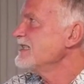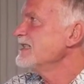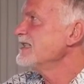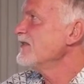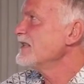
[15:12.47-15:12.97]

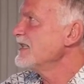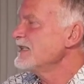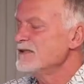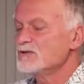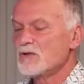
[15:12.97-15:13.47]
the
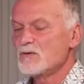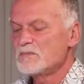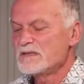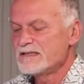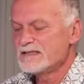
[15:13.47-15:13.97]
quaternions
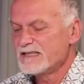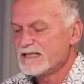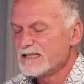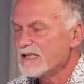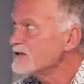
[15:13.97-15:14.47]
open
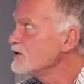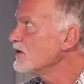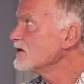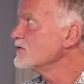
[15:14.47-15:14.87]
really a door